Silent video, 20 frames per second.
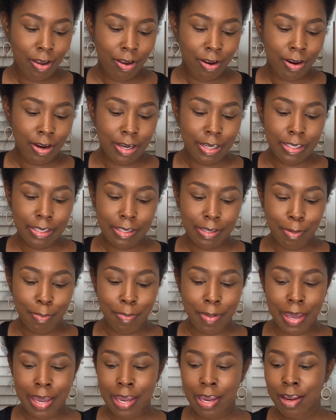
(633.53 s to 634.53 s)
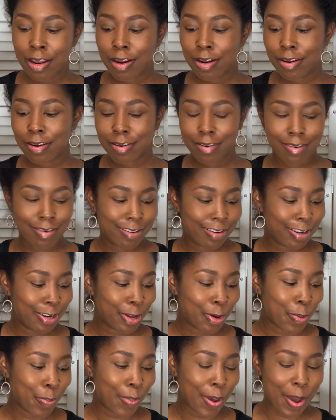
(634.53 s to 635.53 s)
custom made
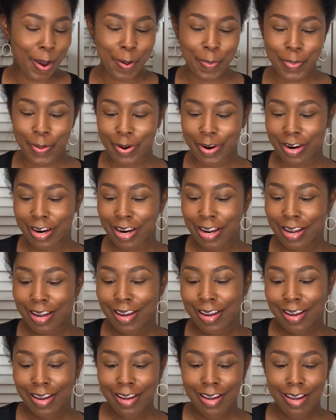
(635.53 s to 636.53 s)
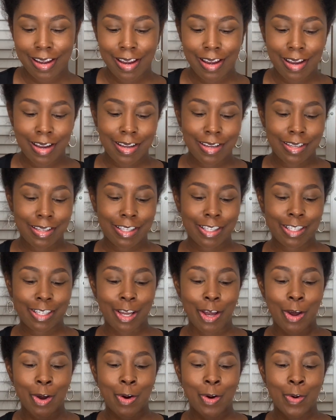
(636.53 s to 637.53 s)
little pamper.
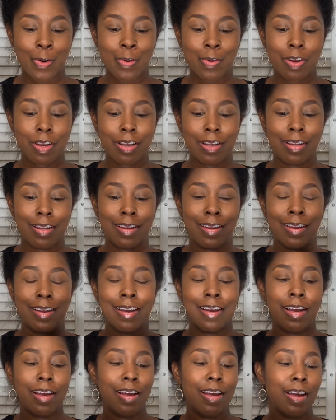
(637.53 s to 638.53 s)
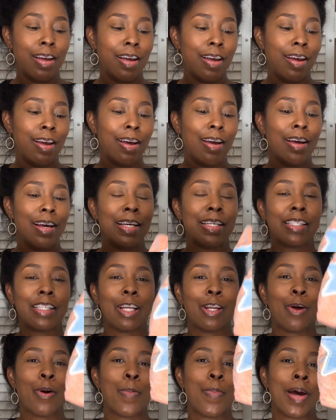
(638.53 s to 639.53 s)
So it's
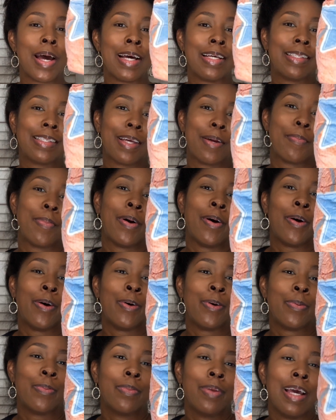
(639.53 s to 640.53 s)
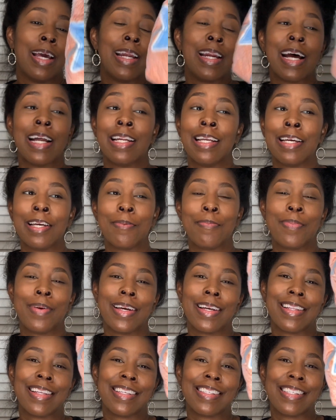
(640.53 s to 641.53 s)
a little basketball, and I did
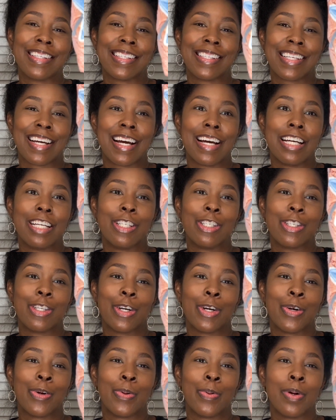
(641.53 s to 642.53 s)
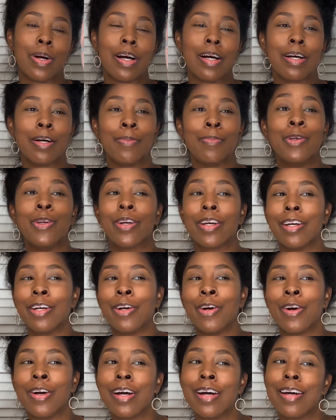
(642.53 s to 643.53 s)
pick this design, so you can
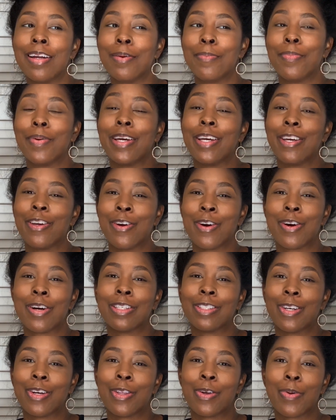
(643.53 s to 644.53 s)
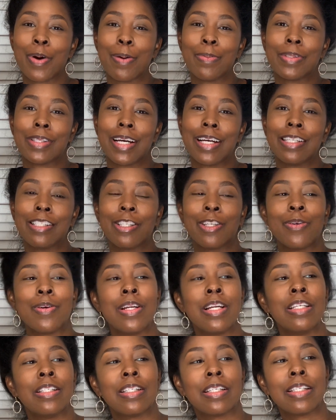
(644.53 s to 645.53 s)
go ahead and pick yours on the website too.
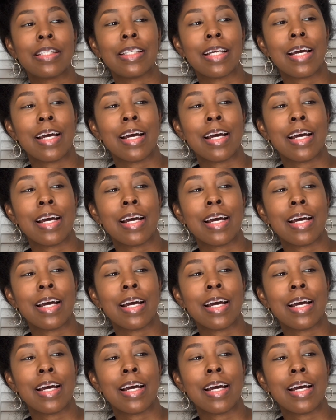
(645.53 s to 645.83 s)
And it just